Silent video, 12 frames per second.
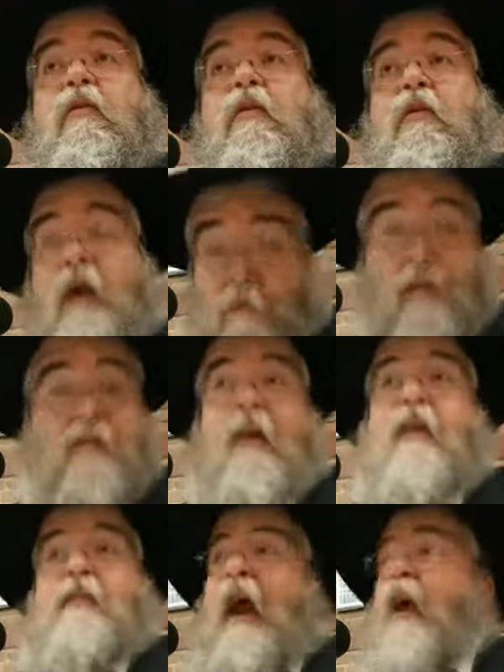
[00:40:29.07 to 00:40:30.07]
says,
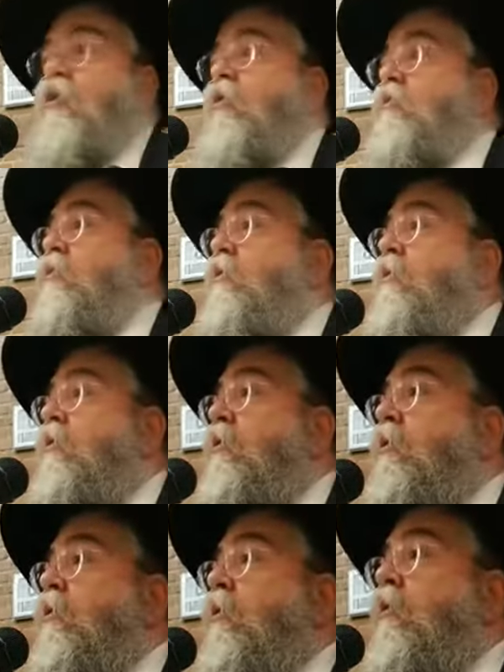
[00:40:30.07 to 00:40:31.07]
I'm not saying
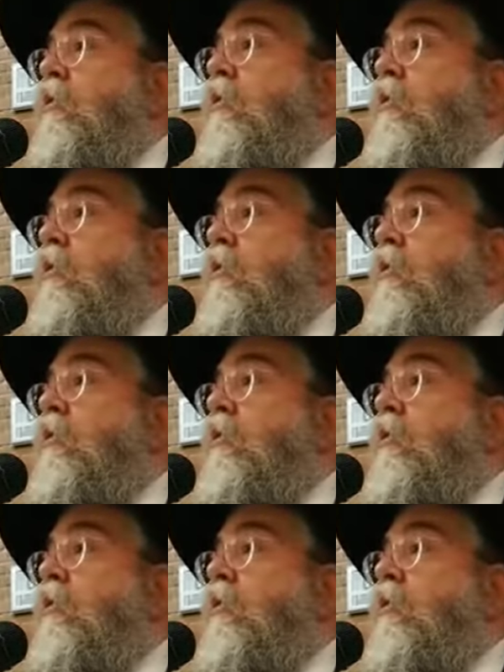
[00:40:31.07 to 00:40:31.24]
Tachnun.